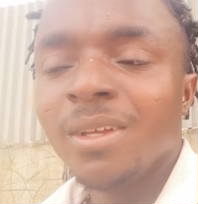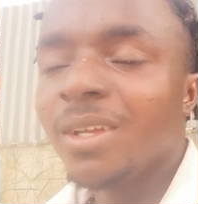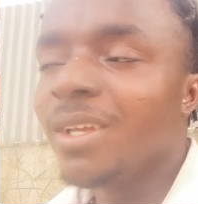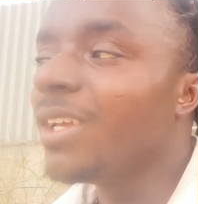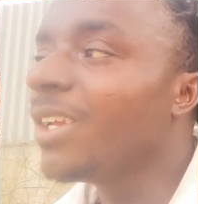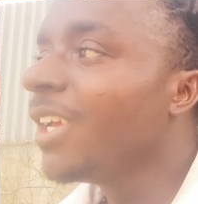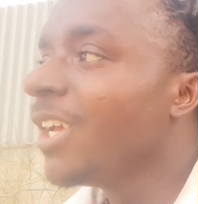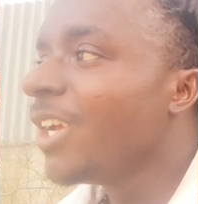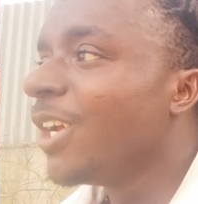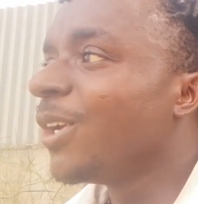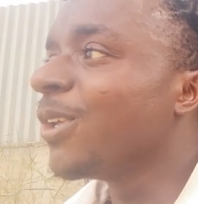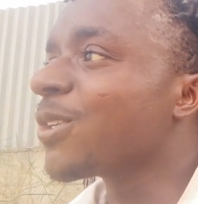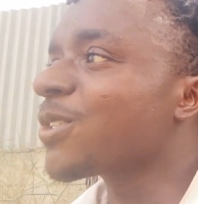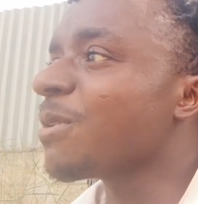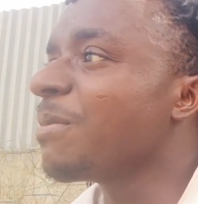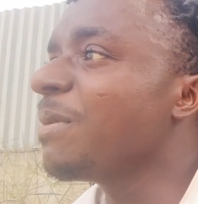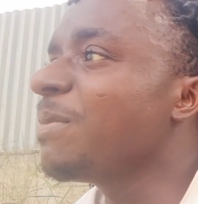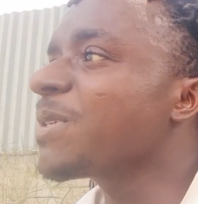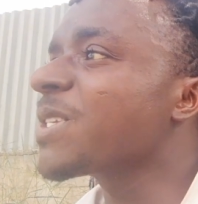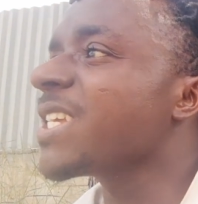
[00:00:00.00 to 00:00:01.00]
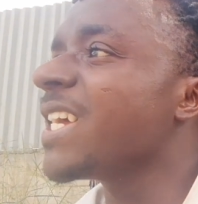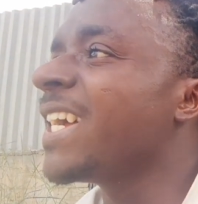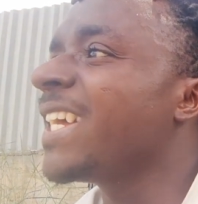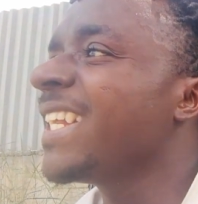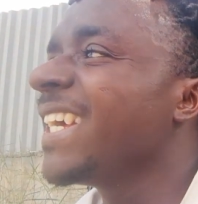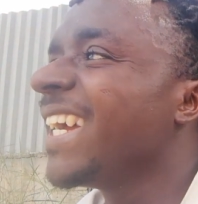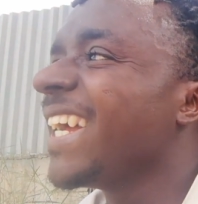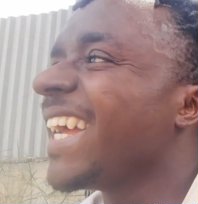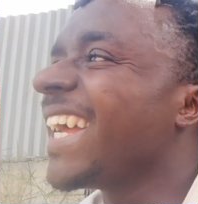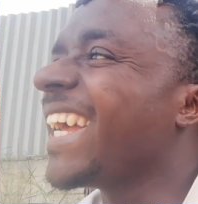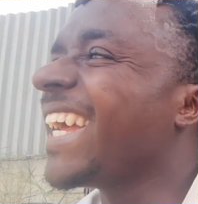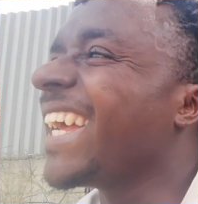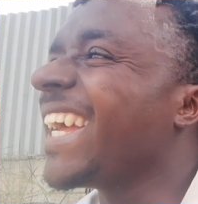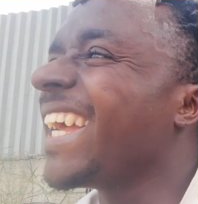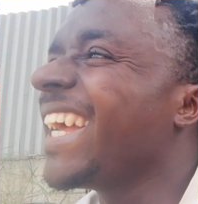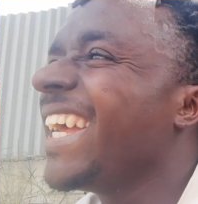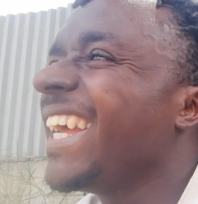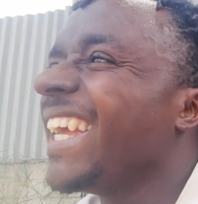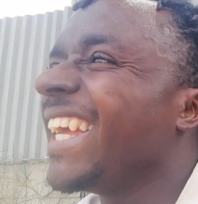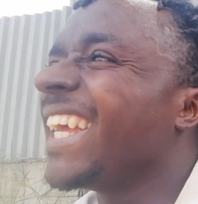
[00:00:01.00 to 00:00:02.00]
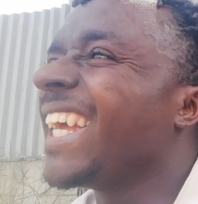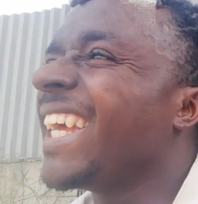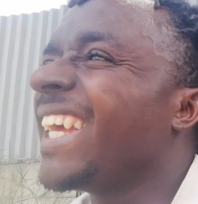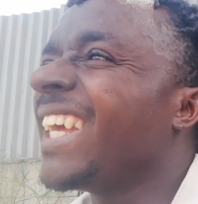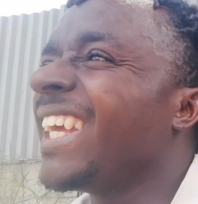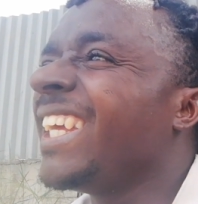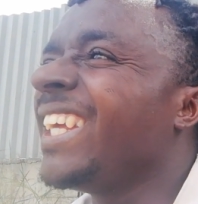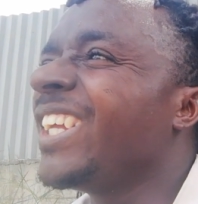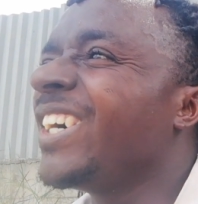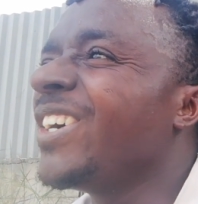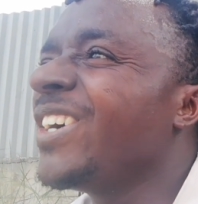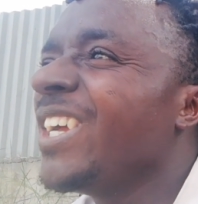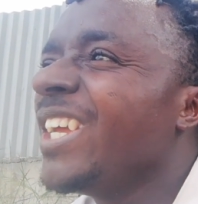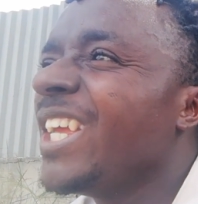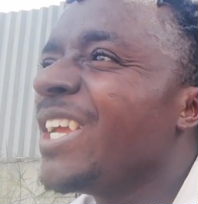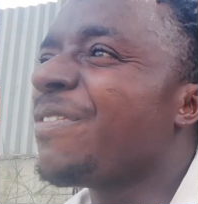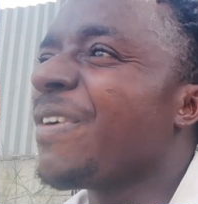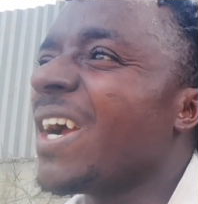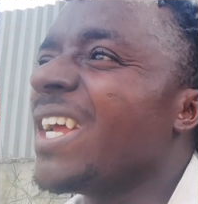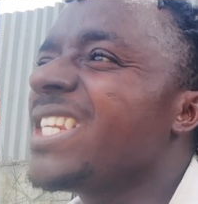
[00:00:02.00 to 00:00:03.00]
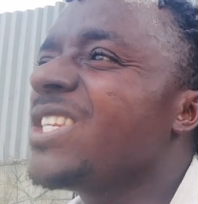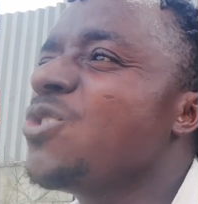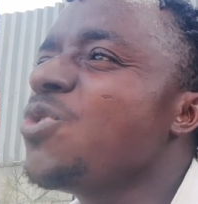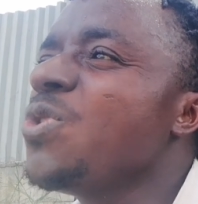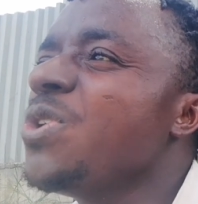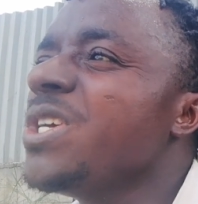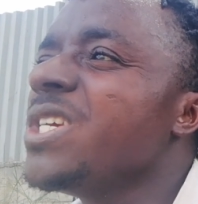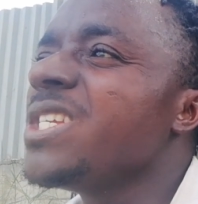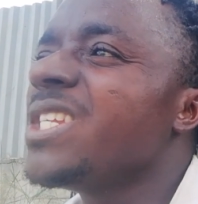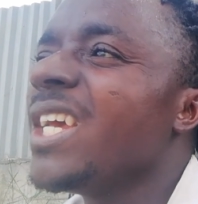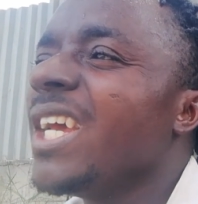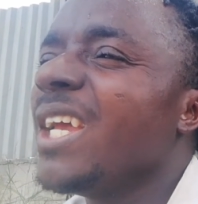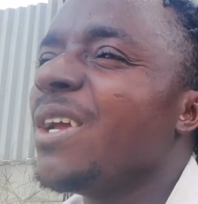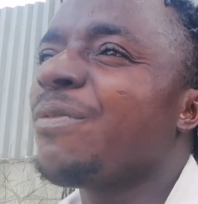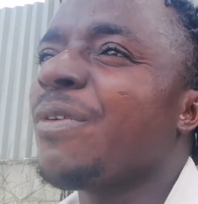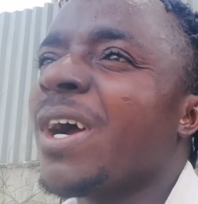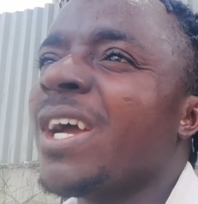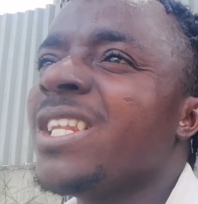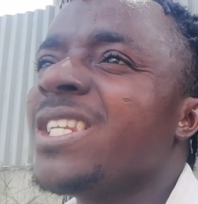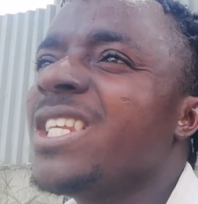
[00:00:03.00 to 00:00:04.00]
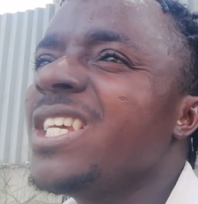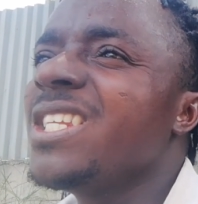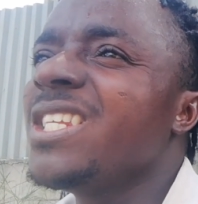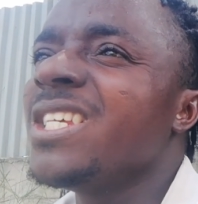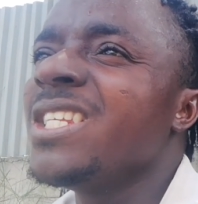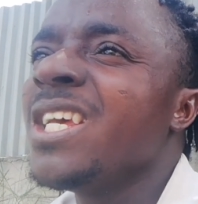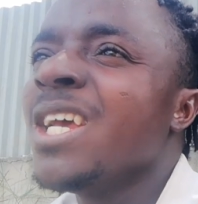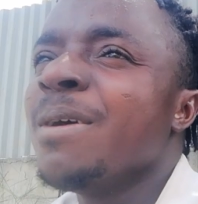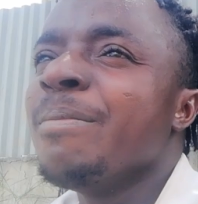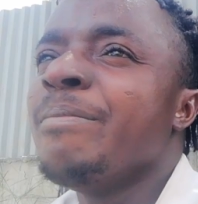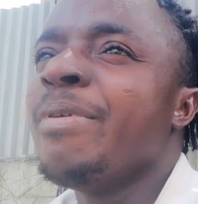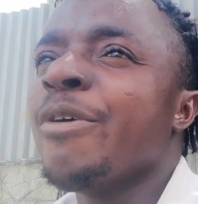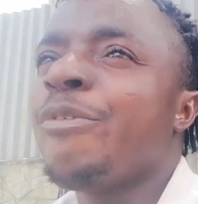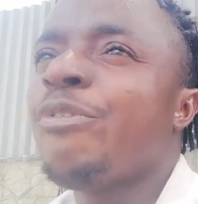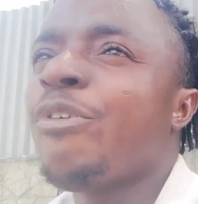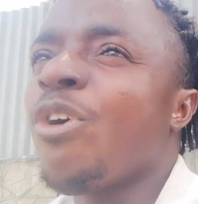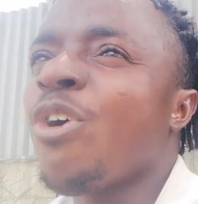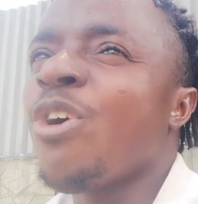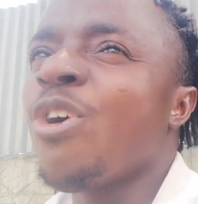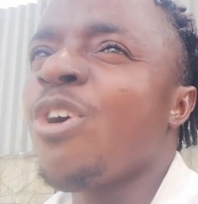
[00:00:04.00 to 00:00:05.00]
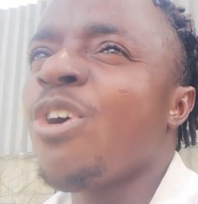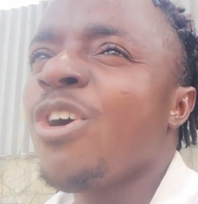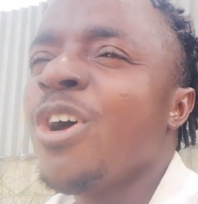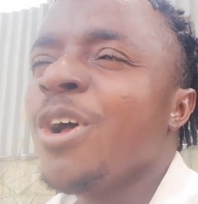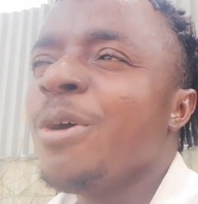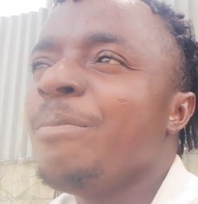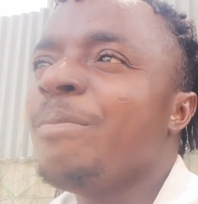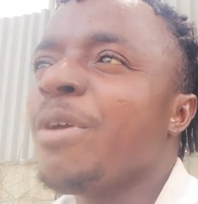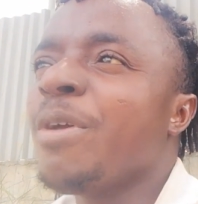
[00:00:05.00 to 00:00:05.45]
You know, some people said, you know, if I do it, if I did it before